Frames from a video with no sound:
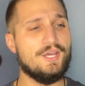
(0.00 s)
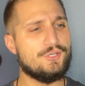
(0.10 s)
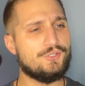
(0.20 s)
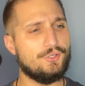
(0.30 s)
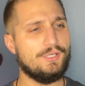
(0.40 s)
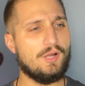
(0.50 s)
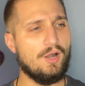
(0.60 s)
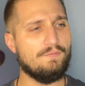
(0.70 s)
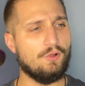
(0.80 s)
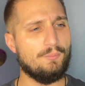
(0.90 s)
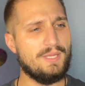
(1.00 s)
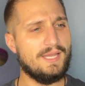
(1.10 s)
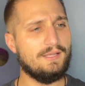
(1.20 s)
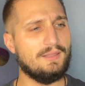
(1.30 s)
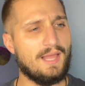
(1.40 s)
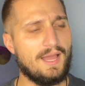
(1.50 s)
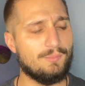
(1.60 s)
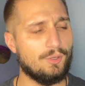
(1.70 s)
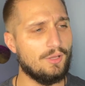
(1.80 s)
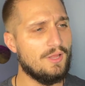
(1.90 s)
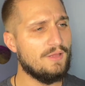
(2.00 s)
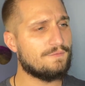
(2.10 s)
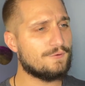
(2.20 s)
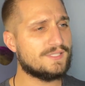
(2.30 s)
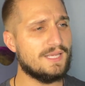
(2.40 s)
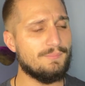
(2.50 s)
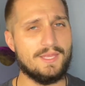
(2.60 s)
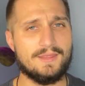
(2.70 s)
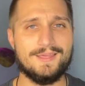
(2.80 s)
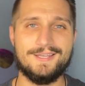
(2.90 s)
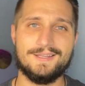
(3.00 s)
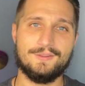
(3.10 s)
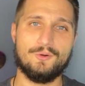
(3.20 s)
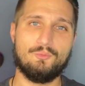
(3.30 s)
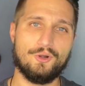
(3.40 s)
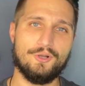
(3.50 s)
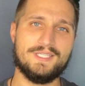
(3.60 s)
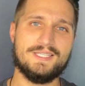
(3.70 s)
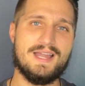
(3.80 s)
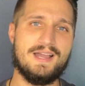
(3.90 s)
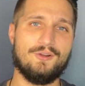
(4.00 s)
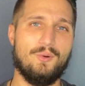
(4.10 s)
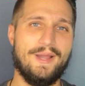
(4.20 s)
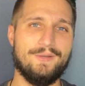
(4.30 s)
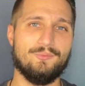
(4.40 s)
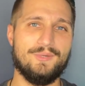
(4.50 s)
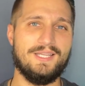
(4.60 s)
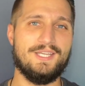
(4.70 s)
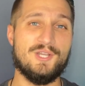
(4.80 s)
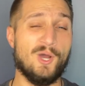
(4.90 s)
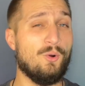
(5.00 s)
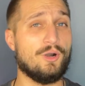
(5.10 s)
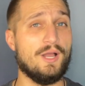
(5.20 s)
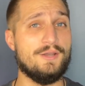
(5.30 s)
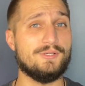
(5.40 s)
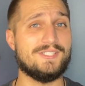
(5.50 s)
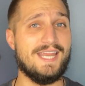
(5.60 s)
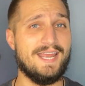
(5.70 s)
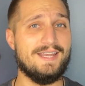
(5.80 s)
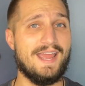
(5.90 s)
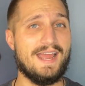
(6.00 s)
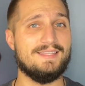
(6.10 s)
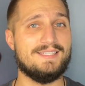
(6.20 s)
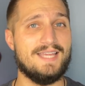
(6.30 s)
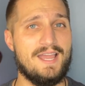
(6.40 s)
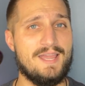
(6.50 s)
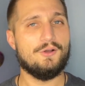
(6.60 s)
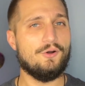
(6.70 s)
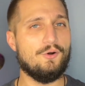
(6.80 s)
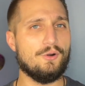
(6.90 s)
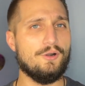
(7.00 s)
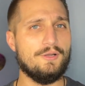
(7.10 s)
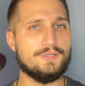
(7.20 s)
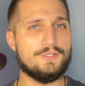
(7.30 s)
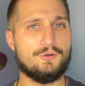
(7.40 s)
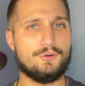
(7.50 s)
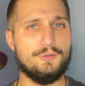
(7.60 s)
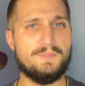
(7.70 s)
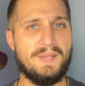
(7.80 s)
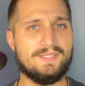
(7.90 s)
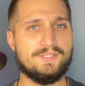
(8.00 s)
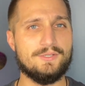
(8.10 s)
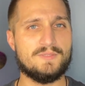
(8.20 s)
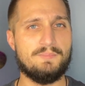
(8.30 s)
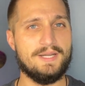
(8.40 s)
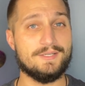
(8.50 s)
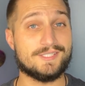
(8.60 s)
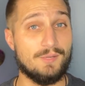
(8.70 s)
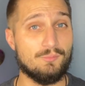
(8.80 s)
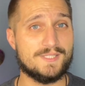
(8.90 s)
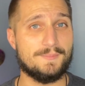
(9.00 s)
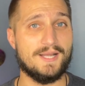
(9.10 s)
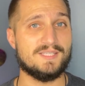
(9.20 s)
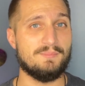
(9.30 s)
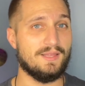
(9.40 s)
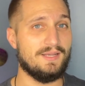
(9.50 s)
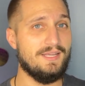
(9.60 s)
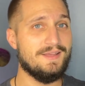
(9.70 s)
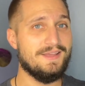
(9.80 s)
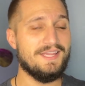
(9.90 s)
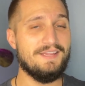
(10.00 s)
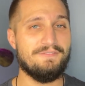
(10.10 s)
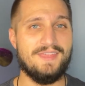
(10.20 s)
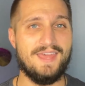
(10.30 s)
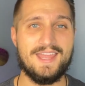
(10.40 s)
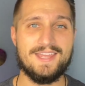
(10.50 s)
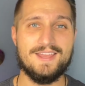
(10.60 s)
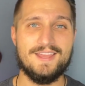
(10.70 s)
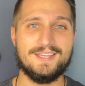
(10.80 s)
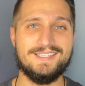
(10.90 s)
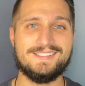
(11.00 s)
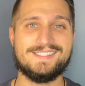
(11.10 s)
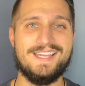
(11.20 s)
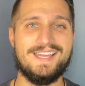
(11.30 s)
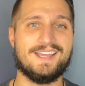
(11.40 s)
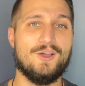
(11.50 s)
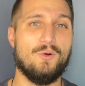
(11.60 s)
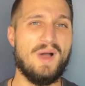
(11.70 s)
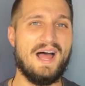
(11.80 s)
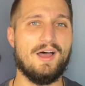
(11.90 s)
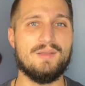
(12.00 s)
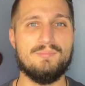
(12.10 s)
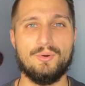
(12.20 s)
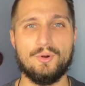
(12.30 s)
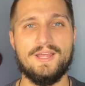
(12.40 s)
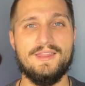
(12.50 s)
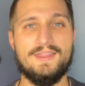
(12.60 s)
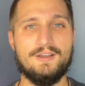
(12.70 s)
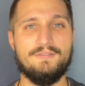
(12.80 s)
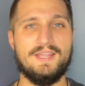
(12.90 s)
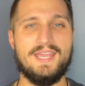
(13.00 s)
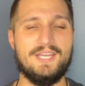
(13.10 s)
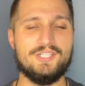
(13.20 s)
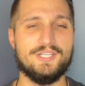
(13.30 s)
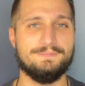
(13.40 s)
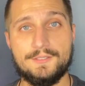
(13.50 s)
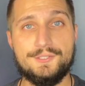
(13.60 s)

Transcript: Should Carnival be held liable for something that the world did not quite really know or understand at the time? Or do cruise passengers bear some responsibility if they get sick? while on board their vacation.